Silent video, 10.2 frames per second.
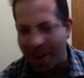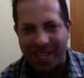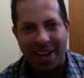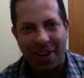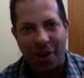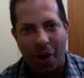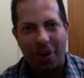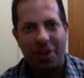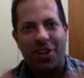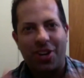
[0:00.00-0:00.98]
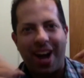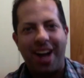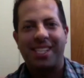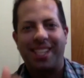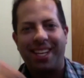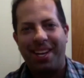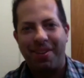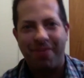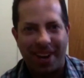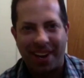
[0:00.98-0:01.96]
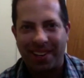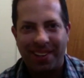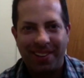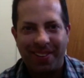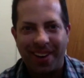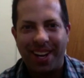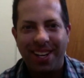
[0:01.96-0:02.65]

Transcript: is that you're constantly innovating, right?